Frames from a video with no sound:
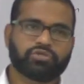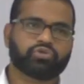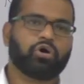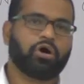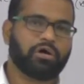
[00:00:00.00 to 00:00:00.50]

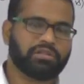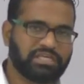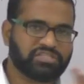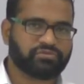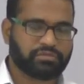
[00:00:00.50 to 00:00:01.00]
so all
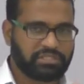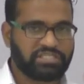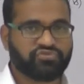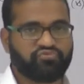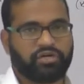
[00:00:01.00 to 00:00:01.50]
these
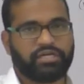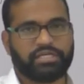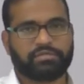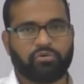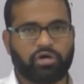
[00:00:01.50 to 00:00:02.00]
this
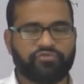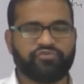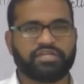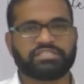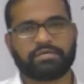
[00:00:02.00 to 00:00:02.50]
verdict
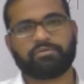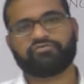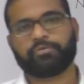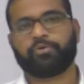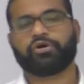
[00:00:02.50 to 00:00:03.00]
modified some of
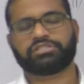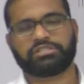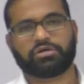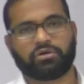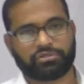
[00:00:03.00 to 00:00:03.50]
the points
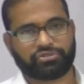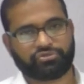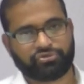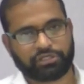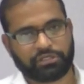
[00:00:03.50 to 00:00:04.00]
in the
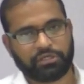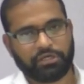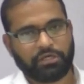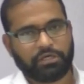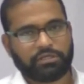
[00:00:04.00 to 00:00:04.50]
constitution
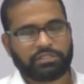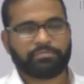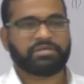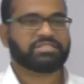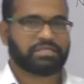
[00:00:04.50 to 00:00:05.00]

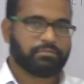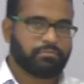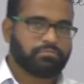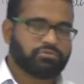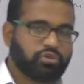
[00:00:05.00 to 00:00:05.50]
that means,
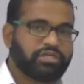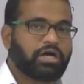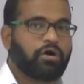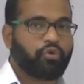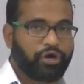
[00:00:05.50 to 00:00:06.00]
so it
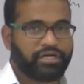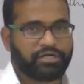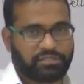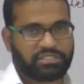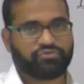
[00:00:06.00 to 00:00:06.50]

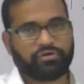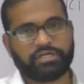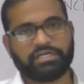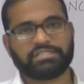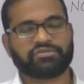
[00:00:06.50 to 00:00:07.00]
avoided, this
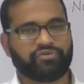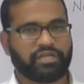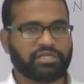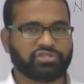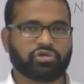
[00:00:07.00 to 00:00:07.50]
verdict is a
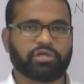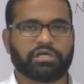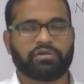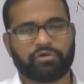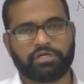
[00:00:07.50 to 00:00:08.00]
very
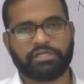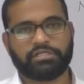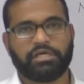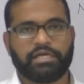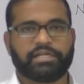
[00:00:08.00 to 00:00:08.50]
historical verdict,
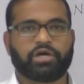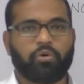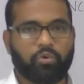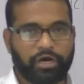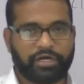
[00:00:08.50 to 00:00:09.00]
it
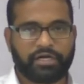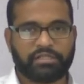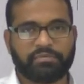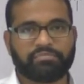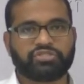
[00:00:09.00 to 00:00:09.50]

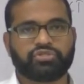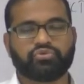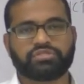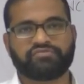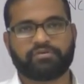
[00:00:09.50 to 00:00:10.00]
avoided the
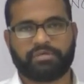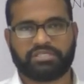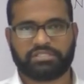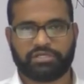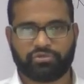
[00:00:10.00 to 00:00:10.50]
misuse of the
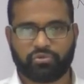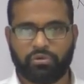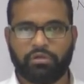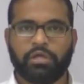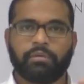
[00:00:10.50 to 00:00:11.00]
president
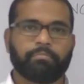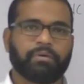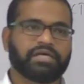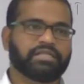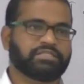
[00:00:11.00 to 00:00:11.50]
rule
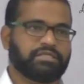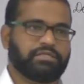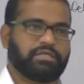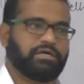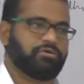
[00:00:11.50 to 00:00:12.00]
by the
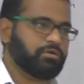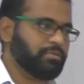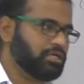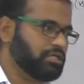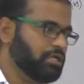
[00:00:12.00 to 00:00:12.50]
central
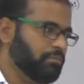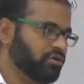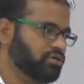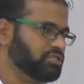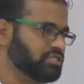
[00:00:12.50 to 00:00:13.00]
government
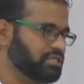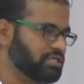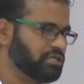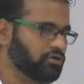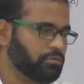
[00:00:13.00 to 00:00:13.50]
because the
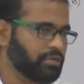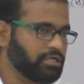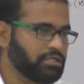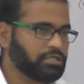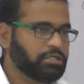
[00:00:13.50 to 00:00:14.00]
central
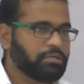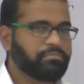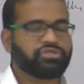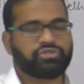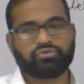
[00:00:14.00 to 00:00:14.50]
government
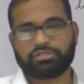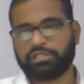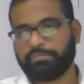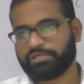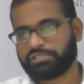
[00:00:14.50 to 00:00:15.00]
misused
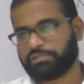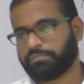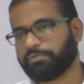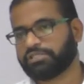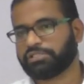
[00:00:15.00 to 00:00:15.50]
the pres
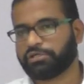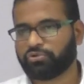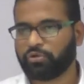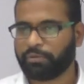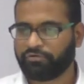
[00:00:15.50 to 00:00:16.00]
president
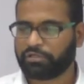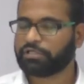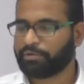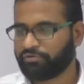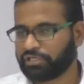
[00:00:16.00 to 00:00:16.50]
rule power,
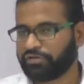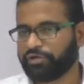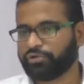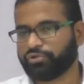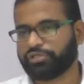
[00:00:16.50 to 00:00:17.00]
the power
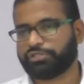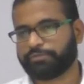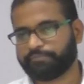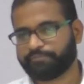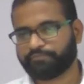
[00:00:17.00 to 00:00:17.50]
given to it.
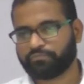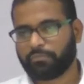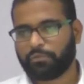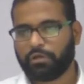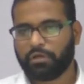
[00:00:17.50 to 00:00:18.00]

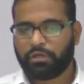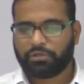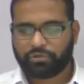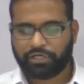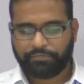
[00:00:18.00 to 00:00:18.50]

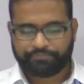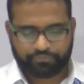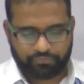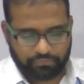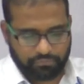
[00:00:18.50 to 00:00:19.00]
Okay.
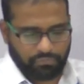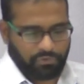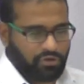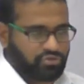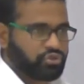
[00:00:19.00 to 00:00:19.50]

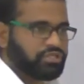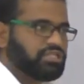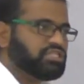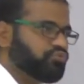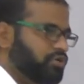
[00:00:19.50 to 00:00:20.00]
So in
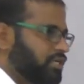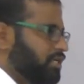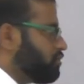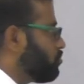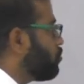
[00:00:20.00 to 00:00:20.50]
this
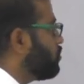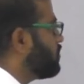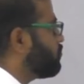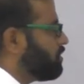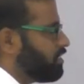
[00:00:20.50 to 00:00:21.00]
verdict, through
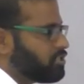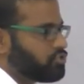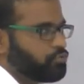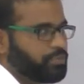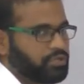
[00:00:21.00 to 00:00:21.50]
this verdict,
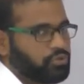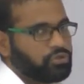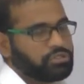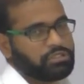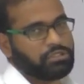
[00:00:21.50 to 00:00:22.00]
Supreme
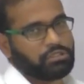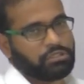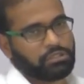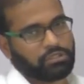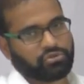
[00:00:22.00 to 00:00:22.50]
Court
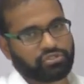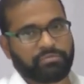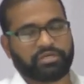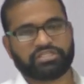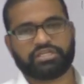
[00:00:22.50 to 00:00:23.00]
uh, to
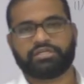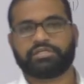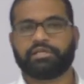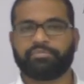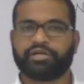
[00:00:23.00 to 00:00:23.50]
some extent
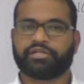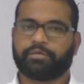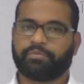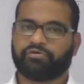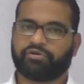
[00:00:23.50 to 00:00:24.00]
limited
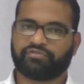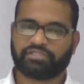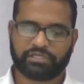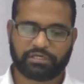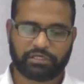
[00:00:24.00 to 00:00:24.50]
the power of the
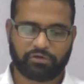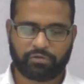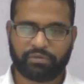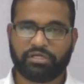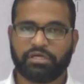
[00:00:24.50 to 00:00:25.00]
central
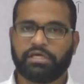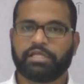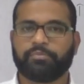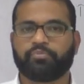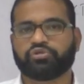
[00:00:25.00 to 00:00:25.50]
government
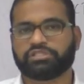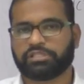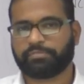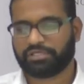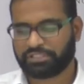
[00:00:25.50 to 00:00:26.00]
in imposing
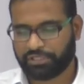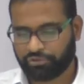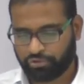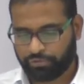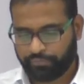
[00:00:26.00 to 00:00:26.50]
the
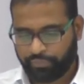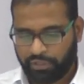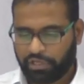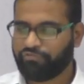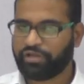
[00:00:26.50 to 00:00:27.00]
president rule.
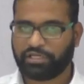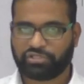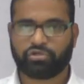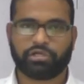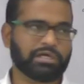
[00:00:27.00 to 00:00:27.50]
A very
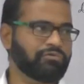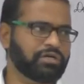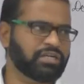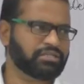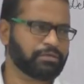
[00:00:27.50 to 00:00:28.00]
historical
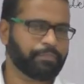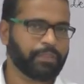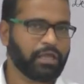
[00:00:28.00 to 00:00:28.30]
verdict.